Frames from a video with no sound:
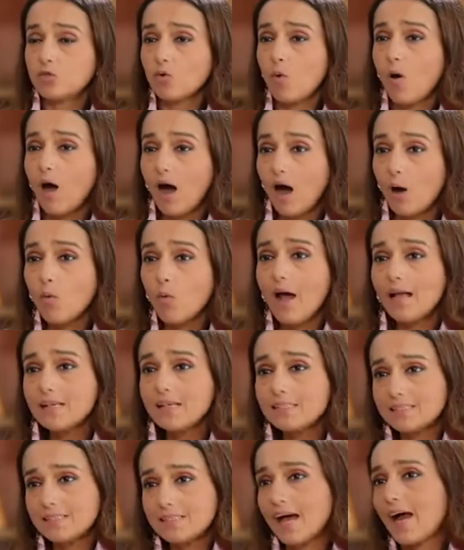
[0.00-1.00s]
So how
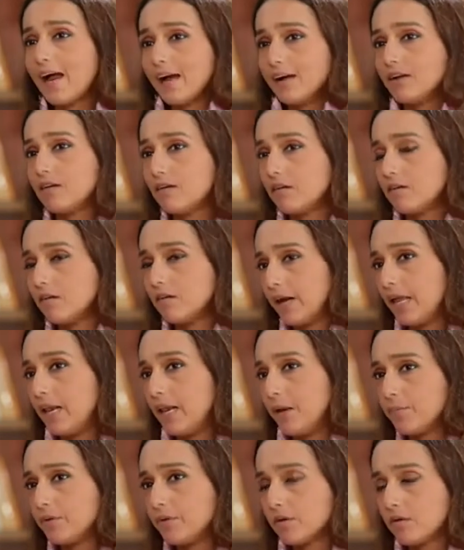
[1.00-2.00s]
has that
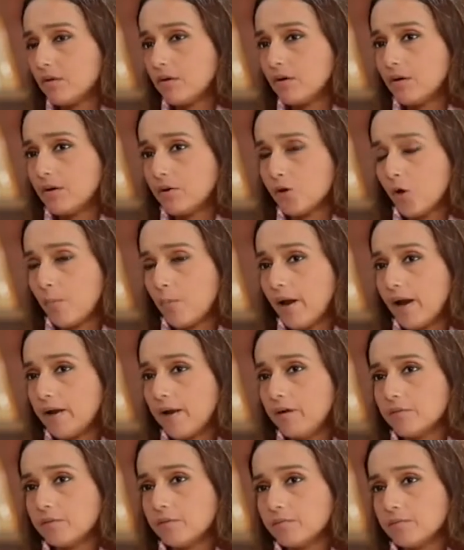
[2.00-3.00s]
helped uh, your brand?